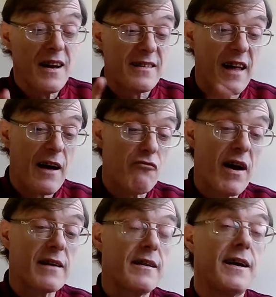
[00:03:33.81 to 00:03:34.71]

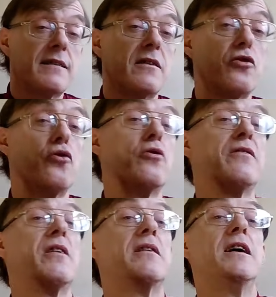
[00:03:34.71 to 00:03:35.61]
directly at the door of
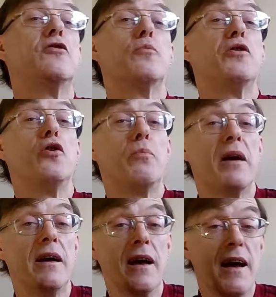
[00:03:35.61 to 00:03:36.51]
the
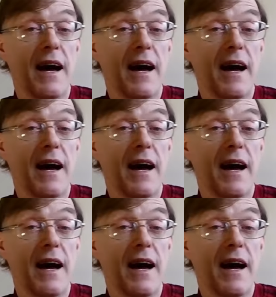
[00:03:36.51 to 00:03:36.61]
DWP